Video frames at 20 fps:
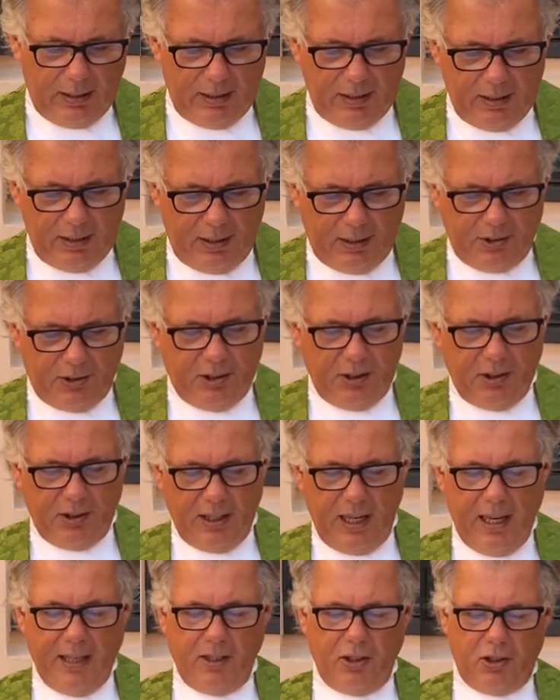Hudson
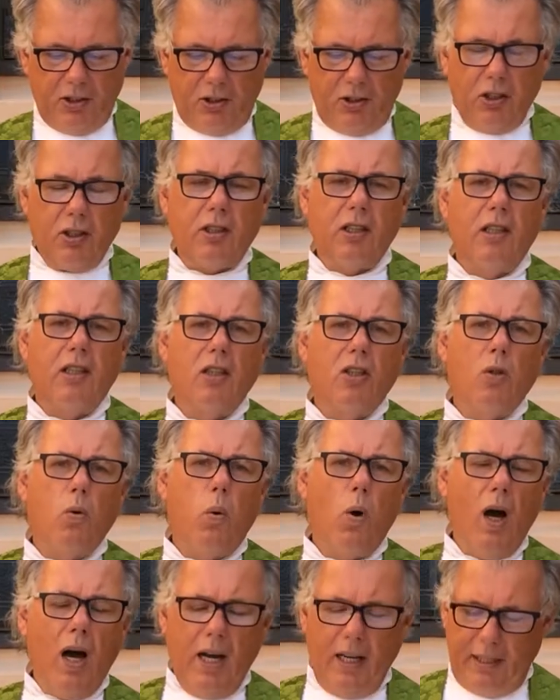Taylor stood
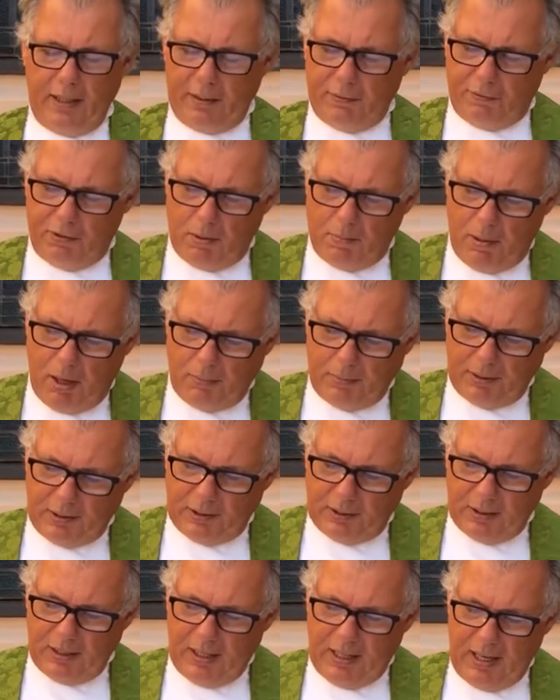quietly for a
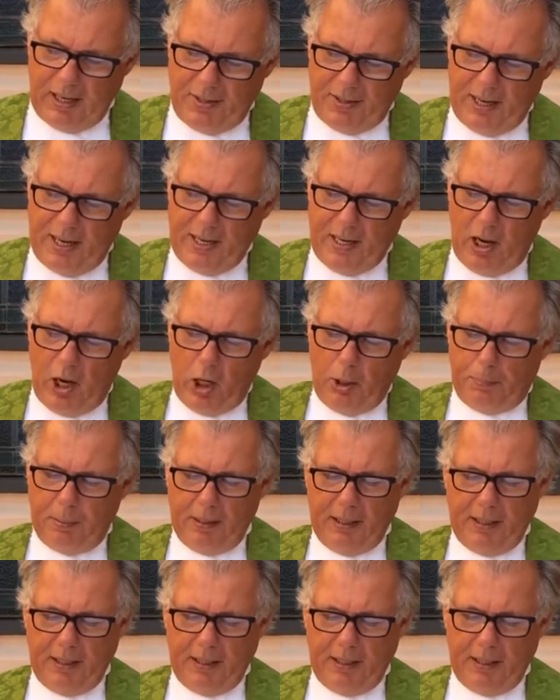moment and then opened